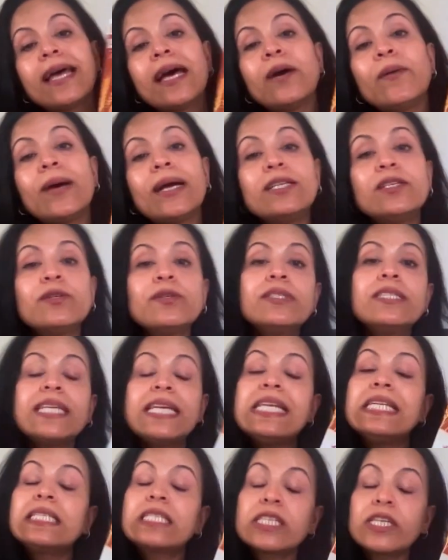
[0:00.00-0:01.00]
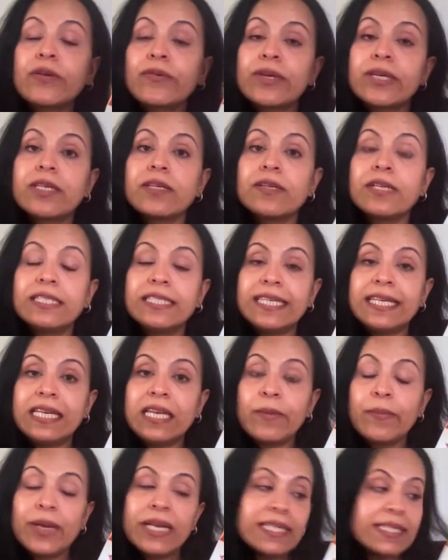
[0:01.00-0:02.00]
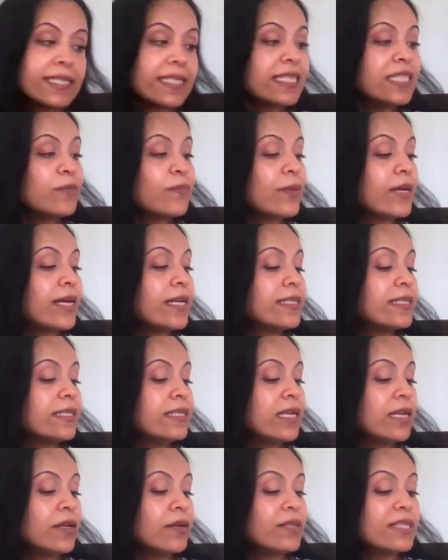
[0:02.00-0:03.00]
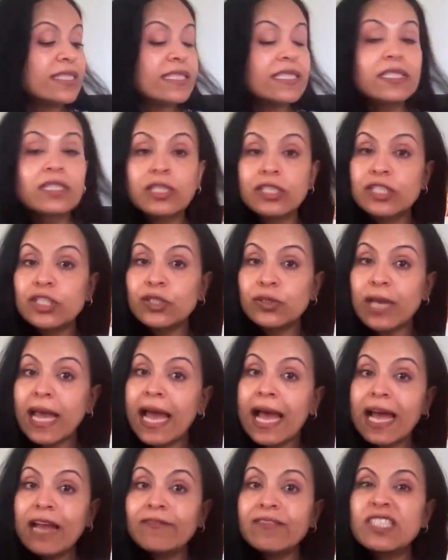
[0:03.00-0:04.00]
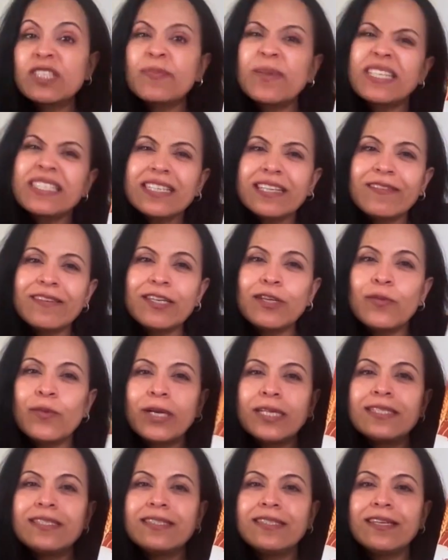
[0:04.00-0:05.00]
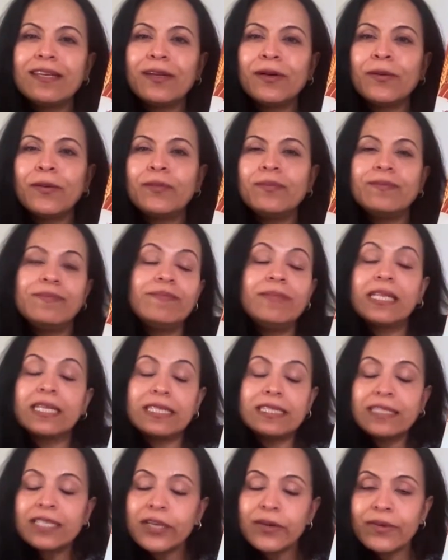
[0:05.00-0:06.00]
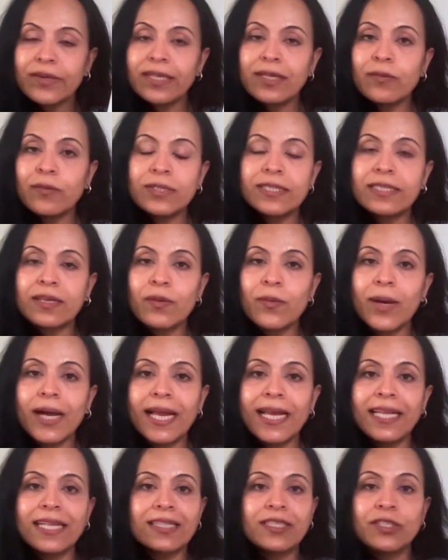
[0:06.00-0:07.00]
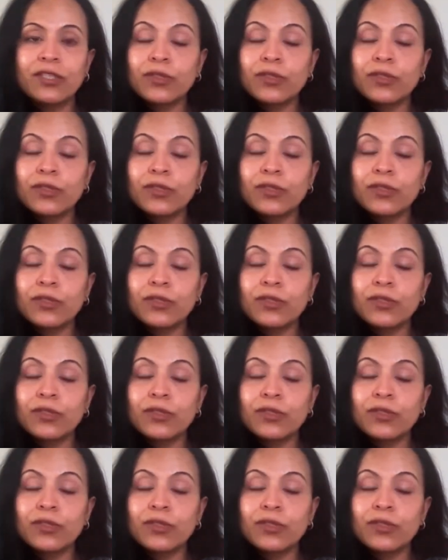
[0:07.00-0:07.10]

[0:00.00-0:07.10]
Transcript: Now, I don't eat cereal on a daily basis, but you know, this is good to have, especially when you want, you know, milk and cereal once in a while.